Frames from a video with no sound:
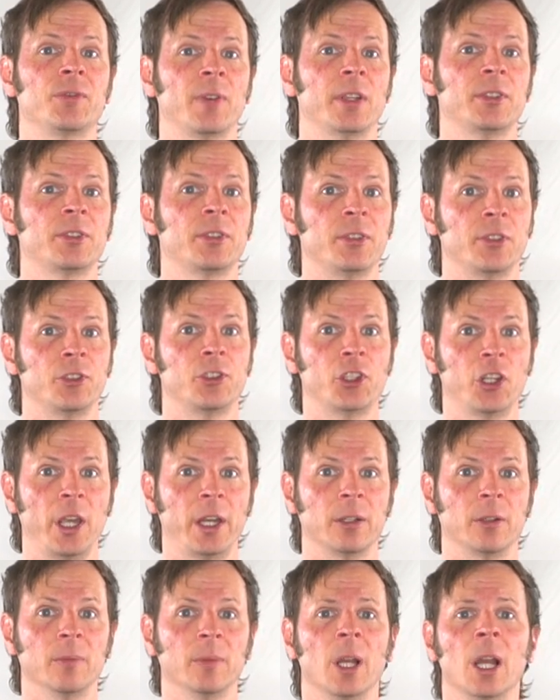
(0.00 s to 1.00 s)
friends of the
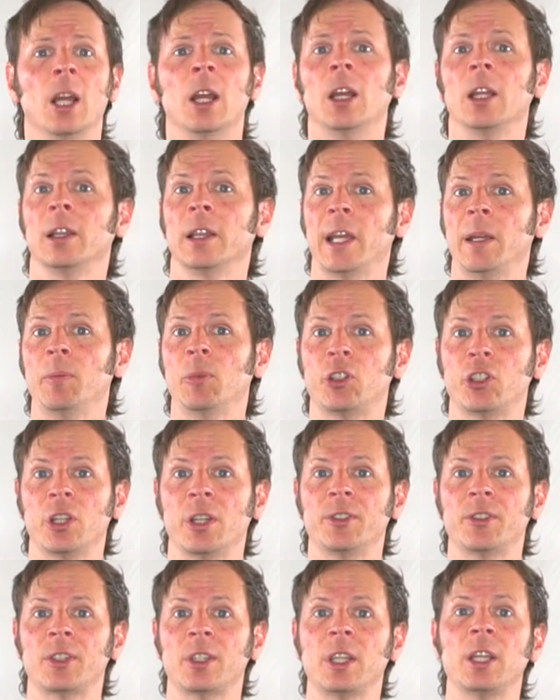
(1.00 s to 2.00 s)
channel, Lain
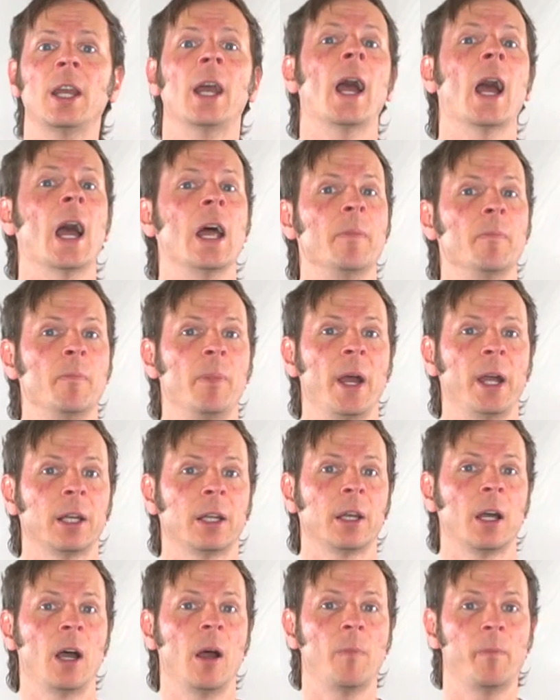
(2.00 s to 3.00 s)
Mochinsky and
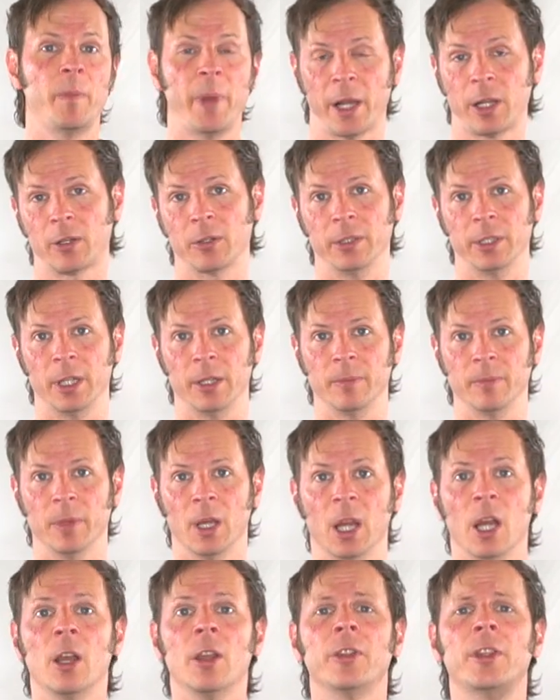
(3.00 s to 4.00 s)
Pekha Pekkonen.
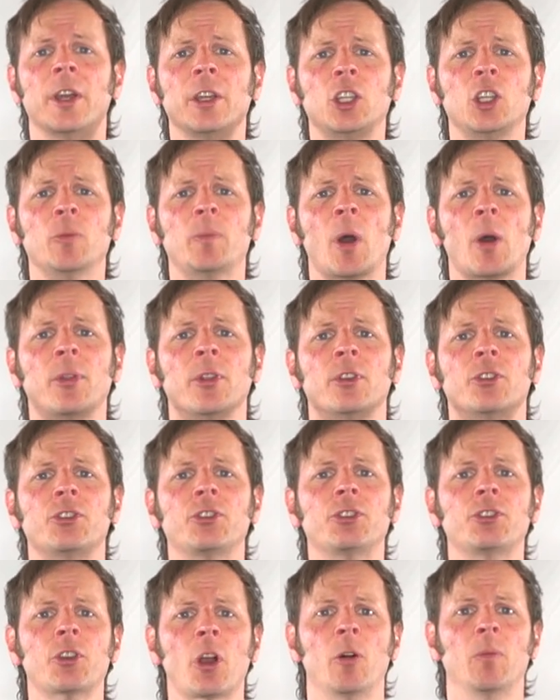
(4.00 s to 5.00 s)
Thank you both
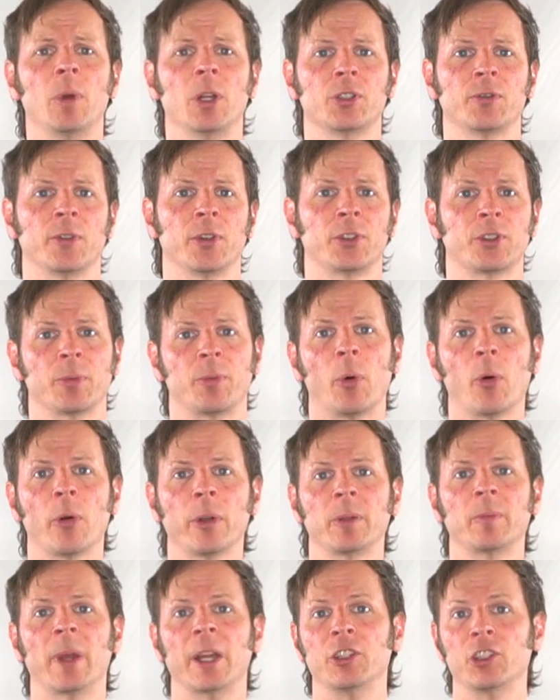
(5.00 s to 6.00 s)
so much for
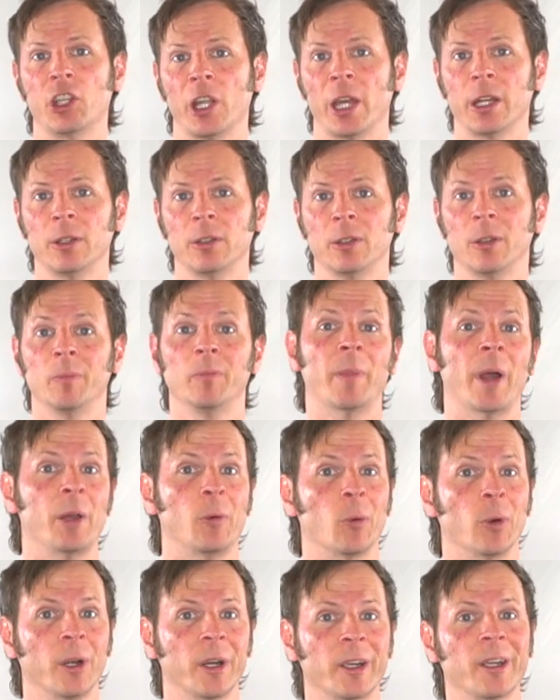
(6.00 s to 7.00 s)
supporting my channel, my
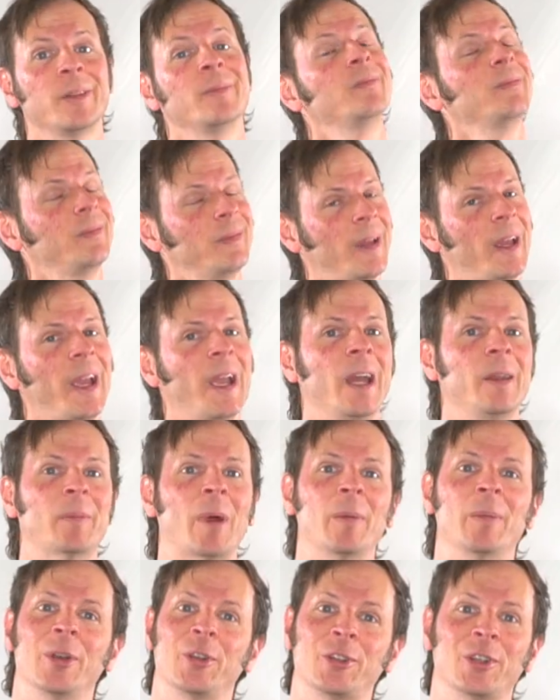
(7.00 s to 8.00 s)
work, and
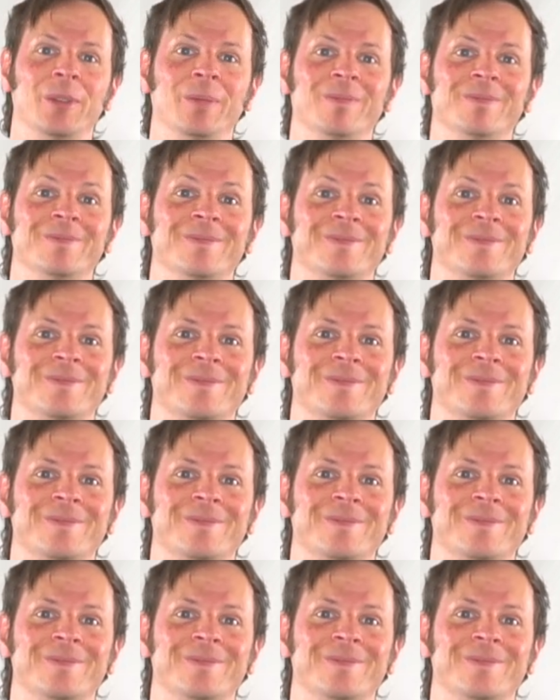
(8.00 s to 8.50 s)
my mission.